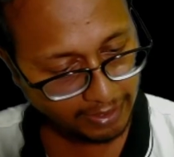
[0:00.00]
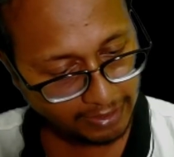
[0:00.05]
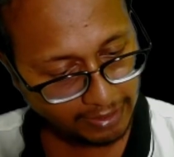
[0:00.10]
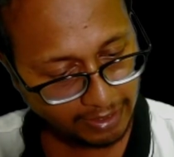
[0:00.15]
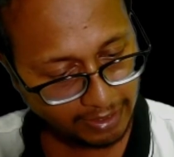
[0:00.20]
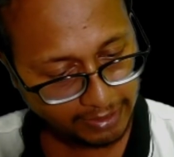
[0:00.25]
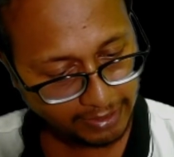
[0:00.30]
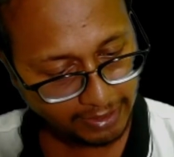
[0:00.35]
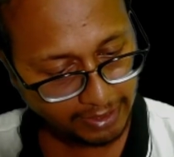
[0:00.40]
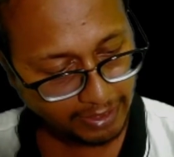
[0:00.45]

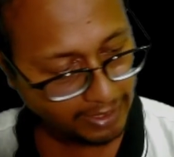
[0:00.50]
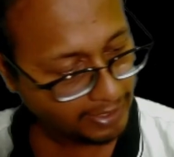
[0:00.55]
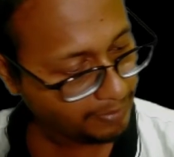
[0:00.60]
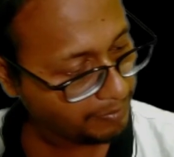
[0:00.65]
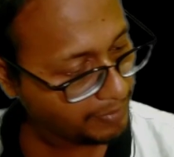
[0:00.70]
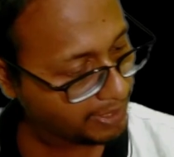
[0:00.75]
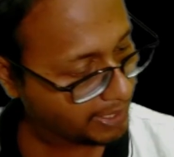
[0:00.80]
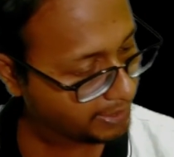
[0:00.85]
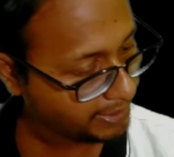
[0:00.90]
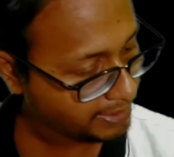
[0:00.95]
Achha, let
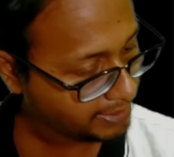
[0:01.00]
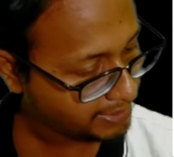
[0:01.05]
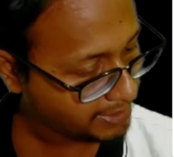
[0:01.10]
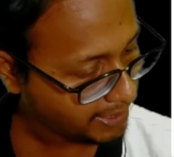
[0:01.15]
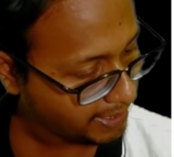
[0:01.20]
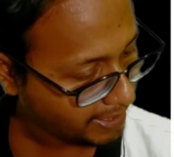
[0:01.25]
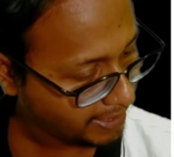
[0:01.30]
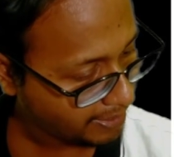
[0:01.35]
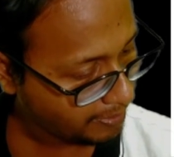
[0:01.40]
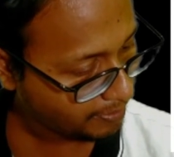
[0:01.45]
me write this
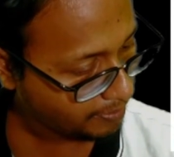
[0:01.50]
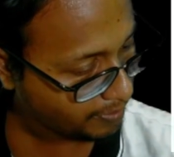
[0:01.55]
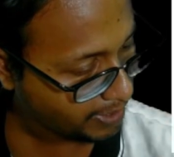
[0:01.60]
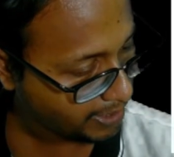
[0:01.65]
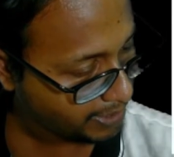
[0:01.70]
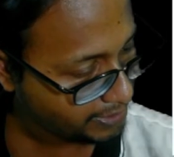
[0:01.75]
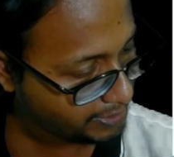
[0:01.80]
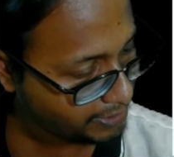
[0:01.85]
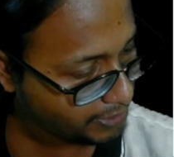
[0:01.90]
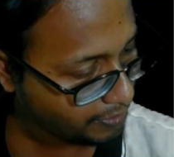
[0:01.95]
A. Okay,
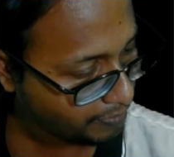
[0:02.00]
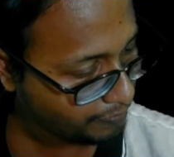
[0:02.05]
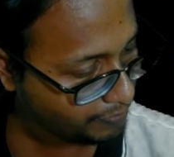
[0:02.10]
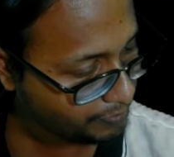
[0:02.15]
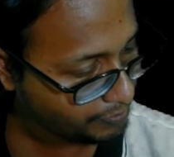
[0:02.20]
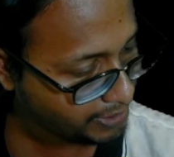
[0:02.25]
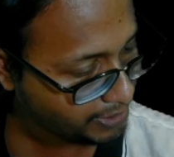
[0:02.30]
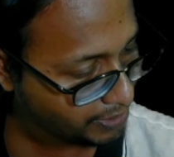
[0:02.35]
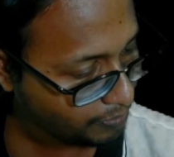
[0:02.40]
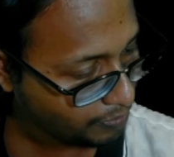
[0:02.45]
instead of
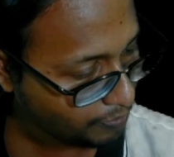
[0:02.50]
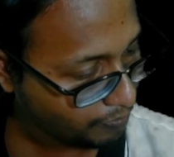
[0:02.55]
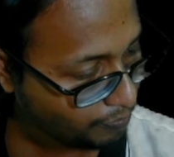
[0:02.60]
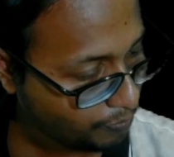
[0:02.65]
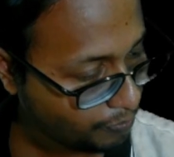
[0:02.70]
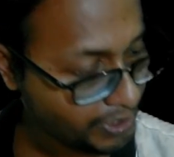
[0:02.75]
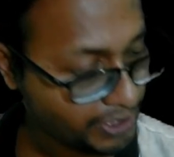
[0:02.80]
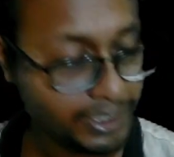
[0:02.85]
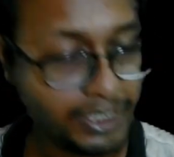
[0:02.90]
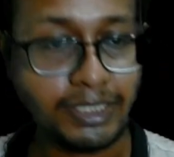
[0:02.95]
using irodov
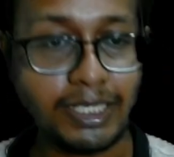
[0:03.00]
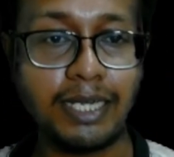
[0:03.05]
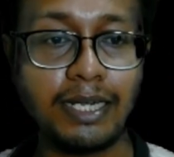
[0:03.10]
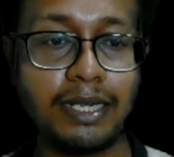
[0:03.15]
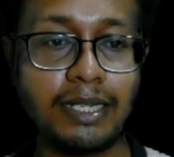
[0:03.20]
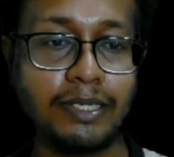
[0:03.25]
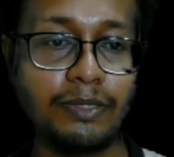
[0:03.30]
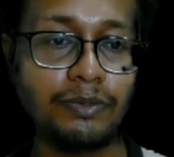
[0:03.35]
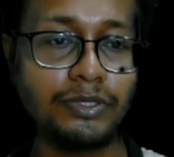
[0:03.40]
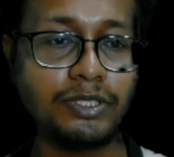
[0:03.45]
notations, I'm going
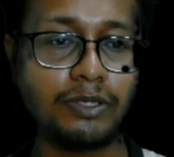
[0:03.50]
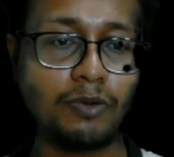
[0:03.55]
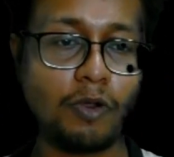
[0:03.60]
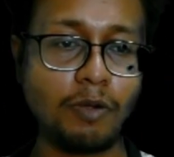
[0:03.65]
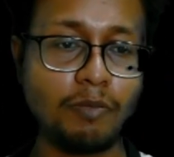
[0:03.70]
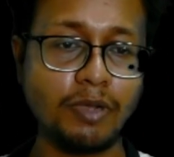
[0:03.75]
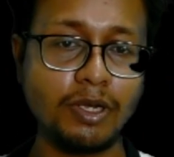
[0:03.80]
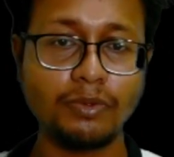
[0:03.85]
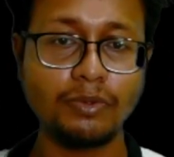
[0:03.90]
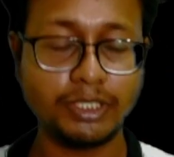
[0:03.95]
to use
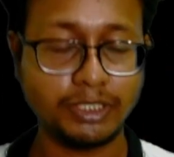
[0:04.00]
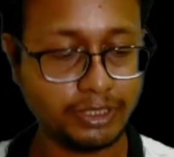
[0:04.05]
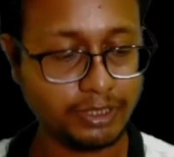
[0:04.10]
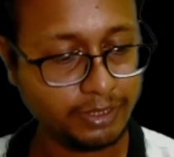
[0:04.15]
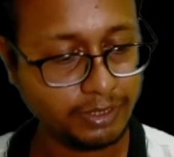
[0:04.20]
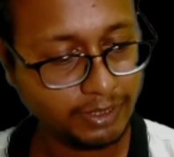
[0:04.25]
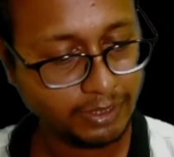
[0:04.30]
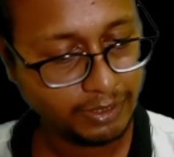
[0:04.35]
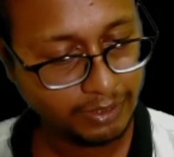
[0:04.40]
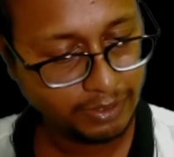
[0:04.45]
normal notation.
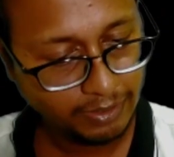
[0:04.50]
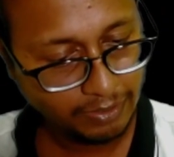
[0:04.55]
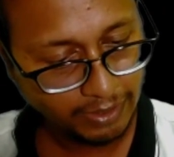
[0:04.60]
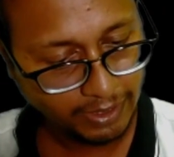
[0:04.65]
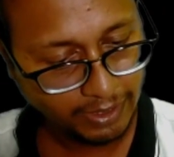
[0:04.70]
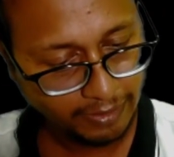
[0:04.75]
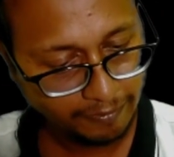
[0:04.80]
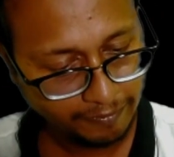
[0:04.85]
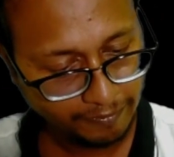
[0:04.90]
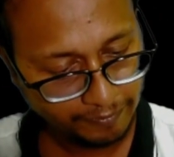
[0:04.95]

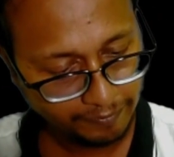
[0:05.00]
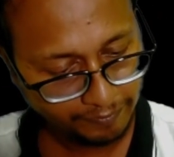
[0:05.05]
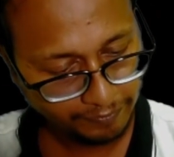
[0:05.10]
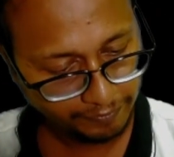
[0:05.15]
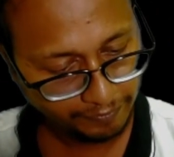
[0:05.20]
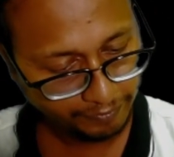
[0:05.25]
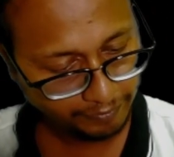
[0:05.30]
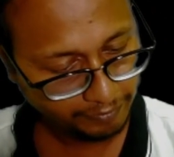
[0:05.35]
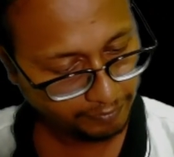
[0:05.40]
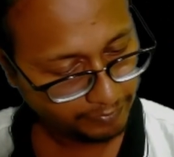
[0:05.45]
Okay,
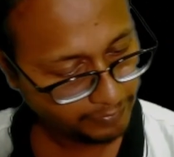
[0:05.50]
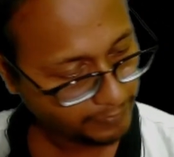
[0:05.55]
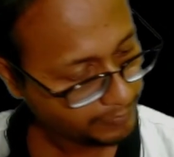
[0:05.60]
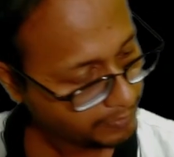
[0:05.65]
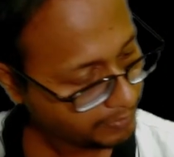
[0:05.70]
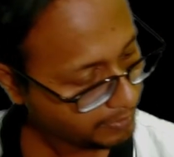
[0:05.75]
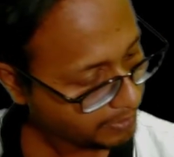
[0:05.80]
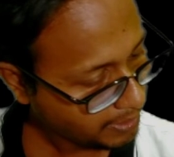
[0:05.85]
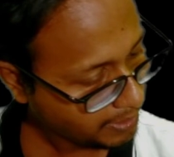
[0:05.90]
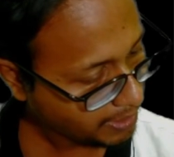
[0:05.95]

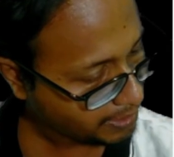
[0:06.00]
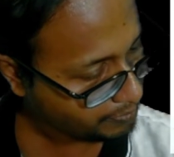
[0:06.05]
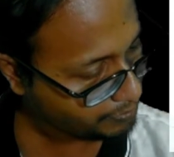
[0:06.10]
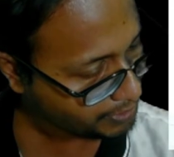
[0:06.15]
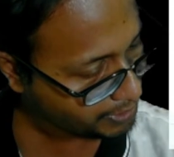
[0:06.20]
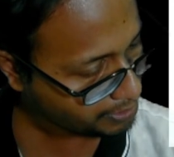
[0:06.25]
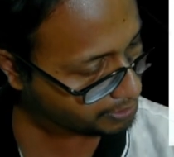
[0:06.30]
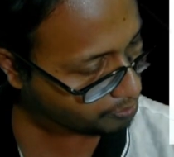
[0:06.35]
let's just